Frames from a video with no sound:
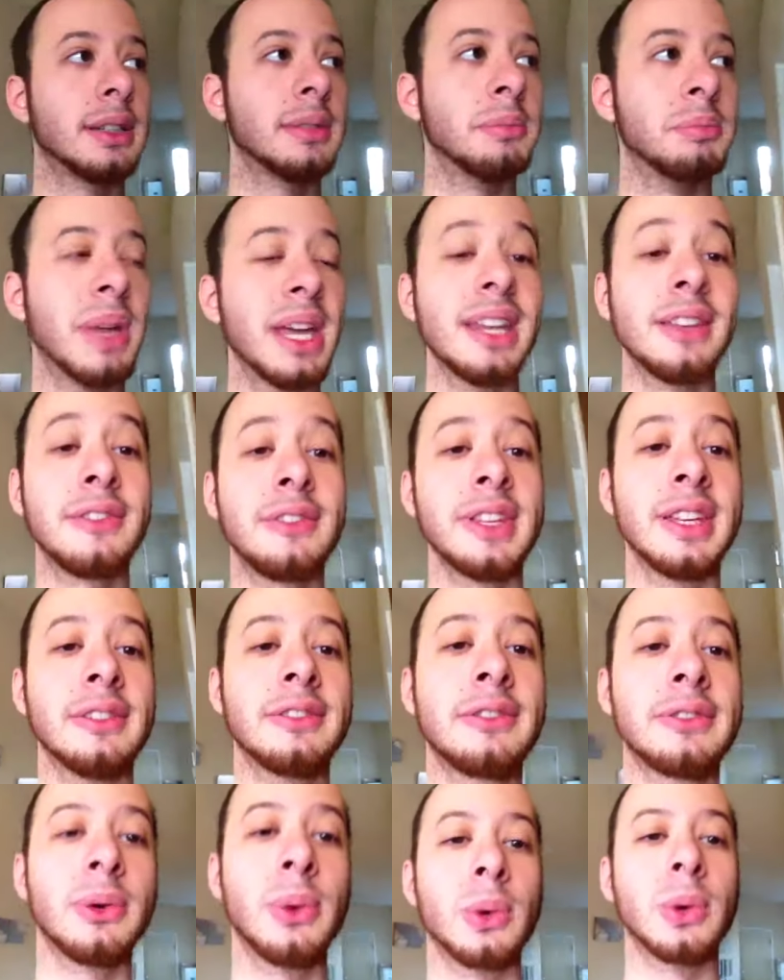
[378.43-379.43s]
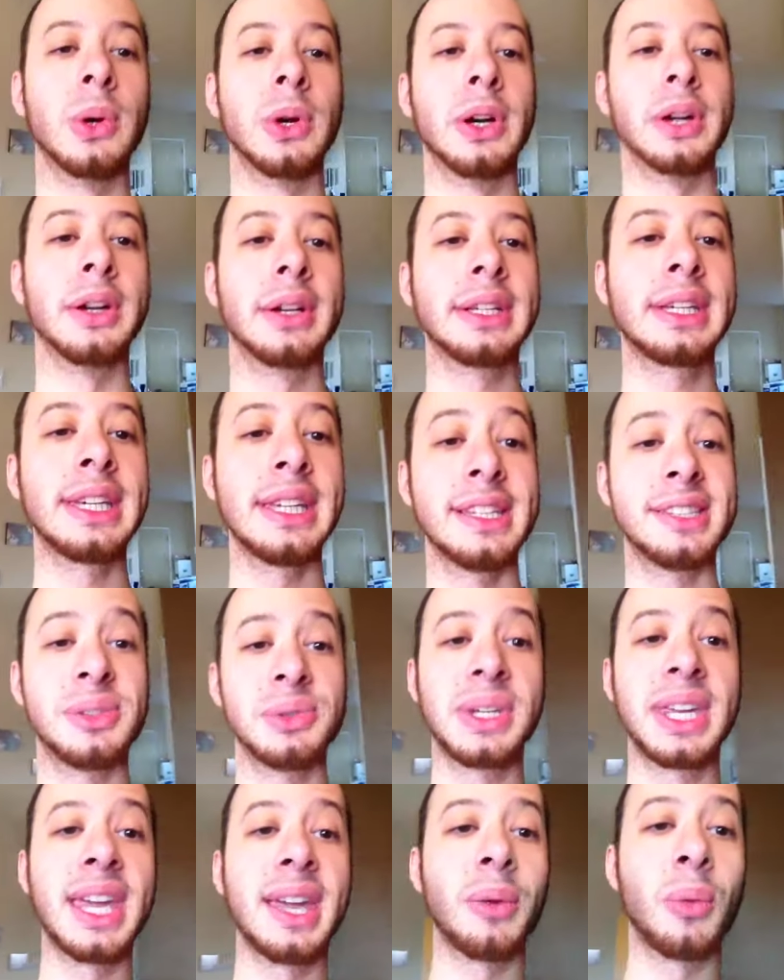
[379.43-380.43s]
benefit for kids
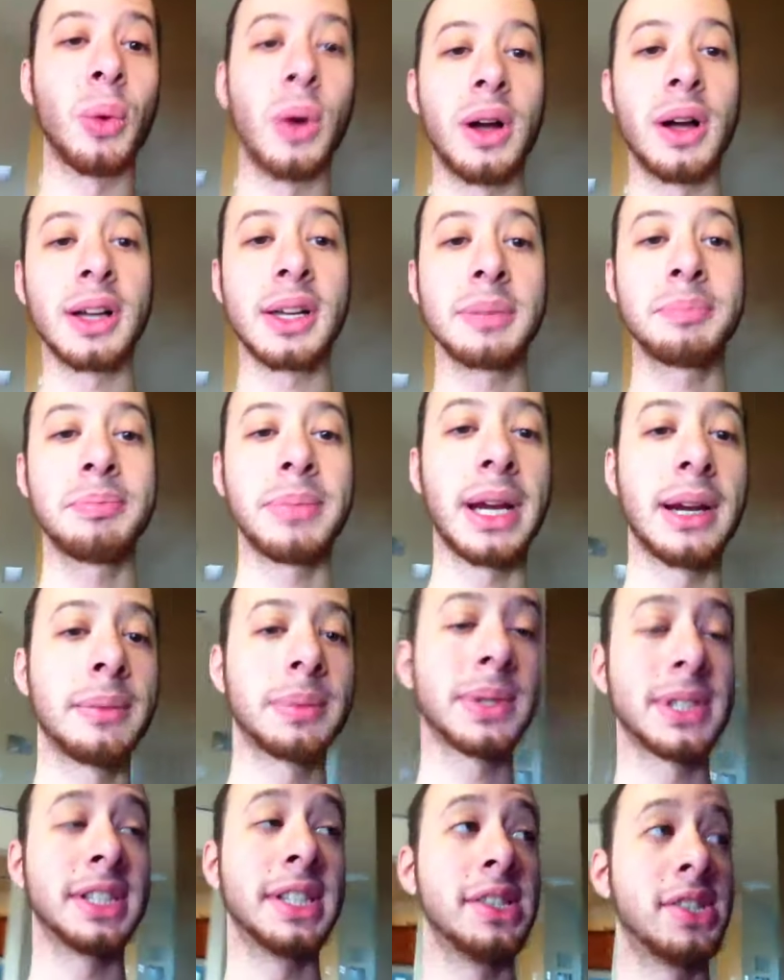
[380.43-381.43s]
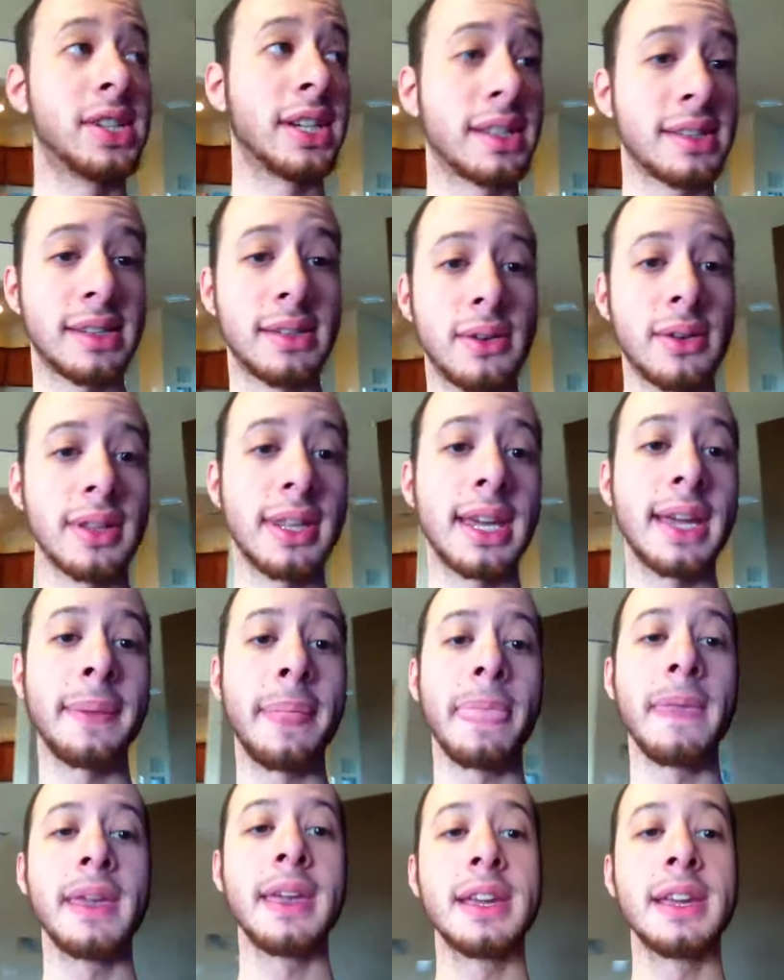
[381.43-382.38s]
who can't walk, paraplegics and all that,